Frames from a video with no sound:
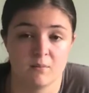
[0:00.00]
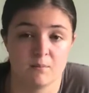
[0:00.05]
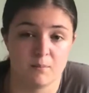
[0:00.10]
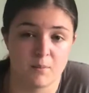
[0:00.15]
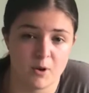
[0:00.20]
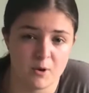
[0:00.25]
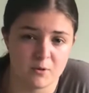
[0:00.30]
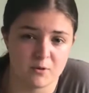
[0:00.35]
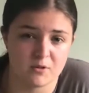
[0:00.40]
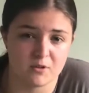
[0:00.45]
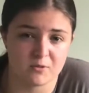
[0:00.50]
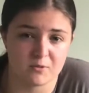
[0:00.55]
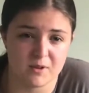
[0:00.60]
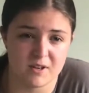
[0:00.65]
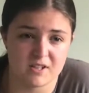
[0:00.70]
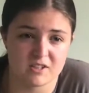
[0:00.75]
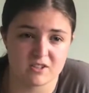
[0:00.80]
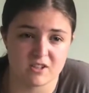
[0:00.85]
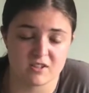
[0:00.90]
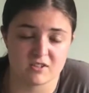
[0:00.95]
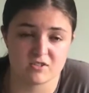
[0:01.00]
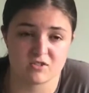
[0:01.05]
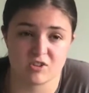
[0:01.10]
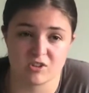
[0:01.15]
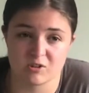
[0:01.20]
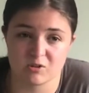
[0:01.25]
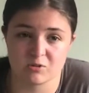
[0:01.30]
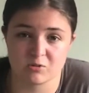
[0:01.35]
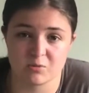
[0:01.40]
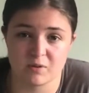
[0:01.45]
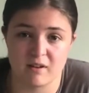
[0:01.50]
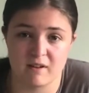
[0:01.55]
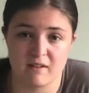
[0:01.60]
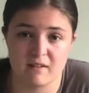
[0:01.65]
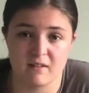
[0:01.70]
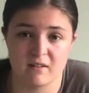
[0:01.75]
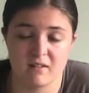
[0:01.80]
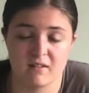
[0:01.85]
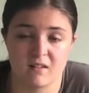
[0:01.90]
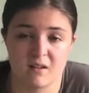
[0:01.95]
Both of which I struggled with.